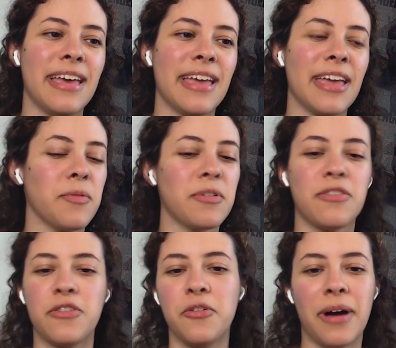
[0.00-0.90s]
it was
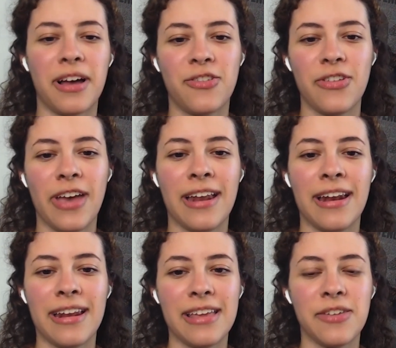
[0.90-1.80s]
too much,
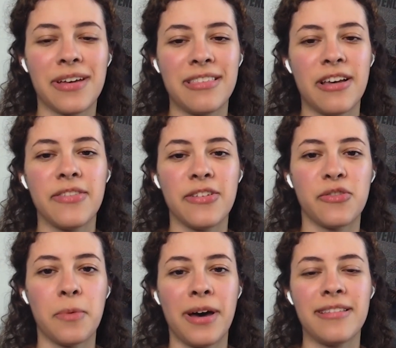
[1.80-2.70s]
and you can tell they
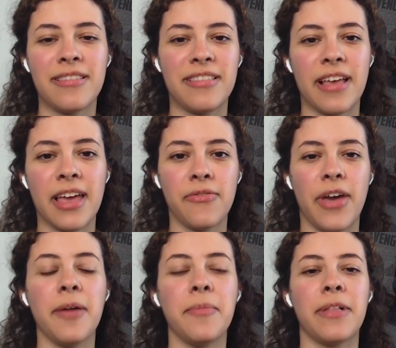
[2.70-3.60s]
just wanted to save
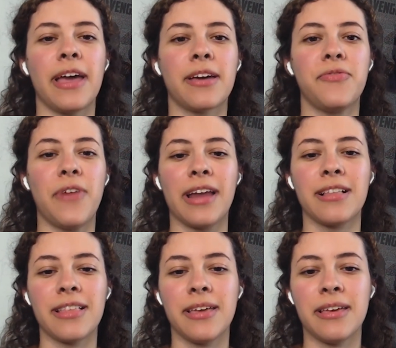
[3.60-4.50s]
him, like
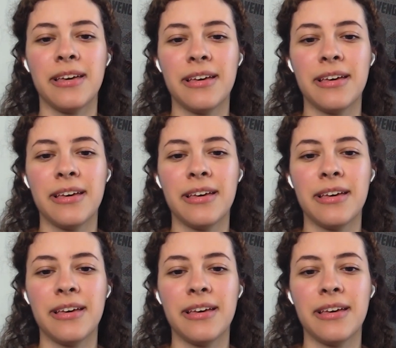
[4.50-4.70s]
finally